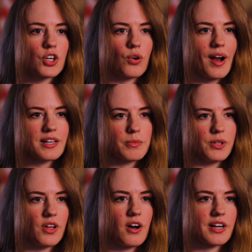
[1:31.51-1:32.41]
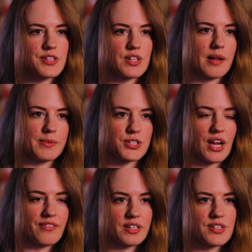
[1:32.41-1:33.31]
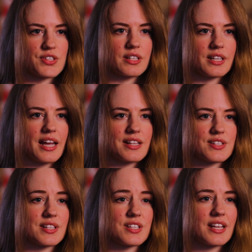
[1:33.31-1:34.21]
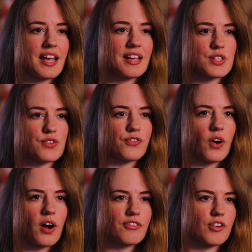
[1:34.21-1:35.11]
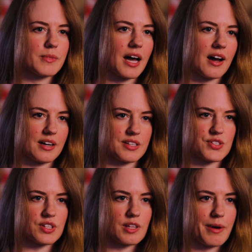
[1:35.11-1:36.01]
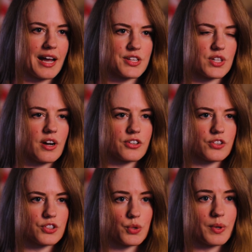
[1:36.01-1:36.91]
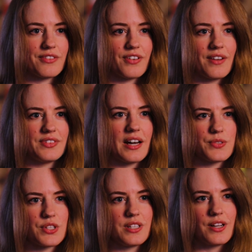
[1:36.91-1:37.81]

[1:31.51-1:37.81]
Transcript: Credible, long-established evidence indicates that today is far from the hottest in the past one hundred twenty-five thousand